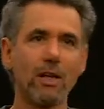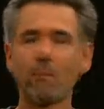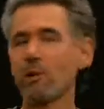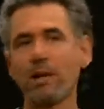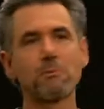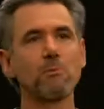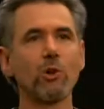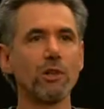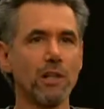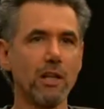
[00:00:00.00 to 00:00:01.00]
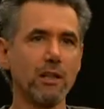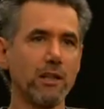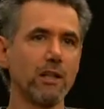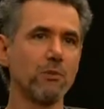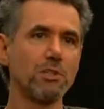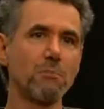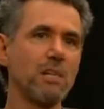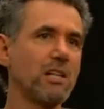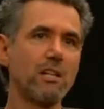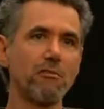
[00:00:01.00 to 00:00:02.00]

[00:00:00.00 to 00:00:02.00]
Perhaps more than anything, it was a media